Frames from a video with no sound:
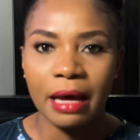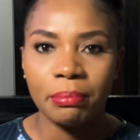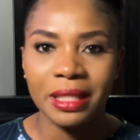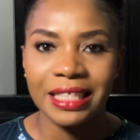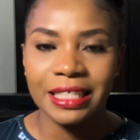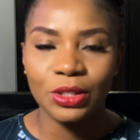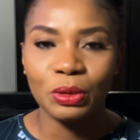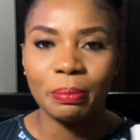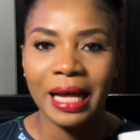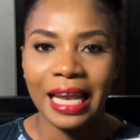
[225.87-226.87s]
ability
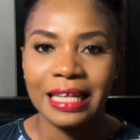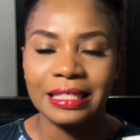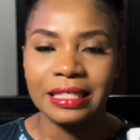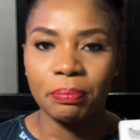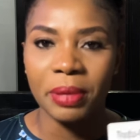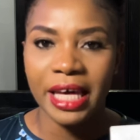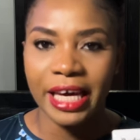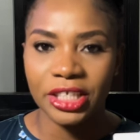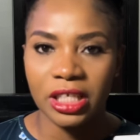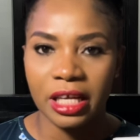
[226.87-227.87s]
to balance the
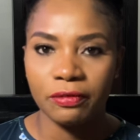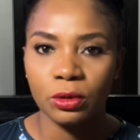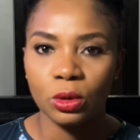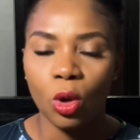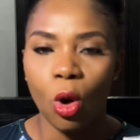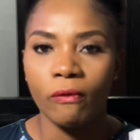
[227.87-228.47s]
pH level